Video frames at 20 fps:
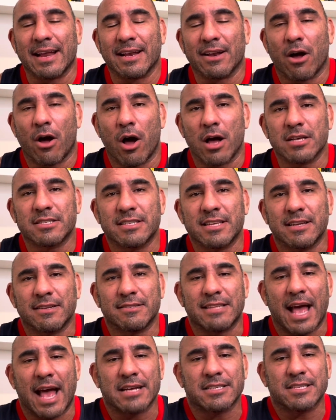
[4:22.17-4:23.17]
Austin,
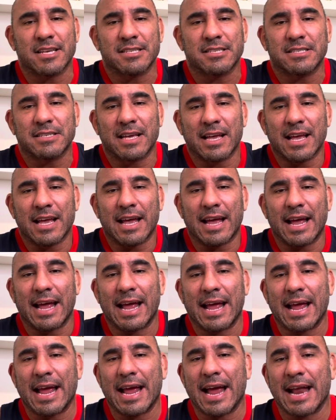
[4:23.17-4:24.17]
Texas.
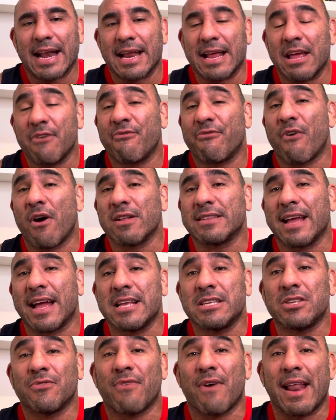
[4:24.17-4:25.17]
And he fought
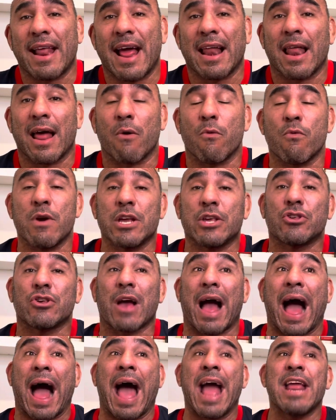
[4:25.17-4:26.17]
Andy Varela,
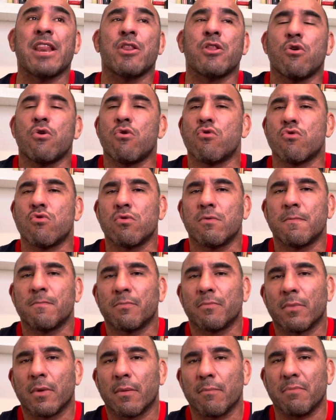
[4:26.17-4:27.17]
which I knew
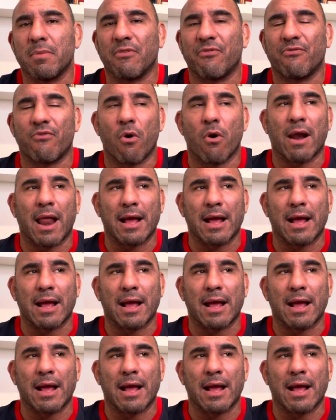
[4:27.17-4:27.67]
before.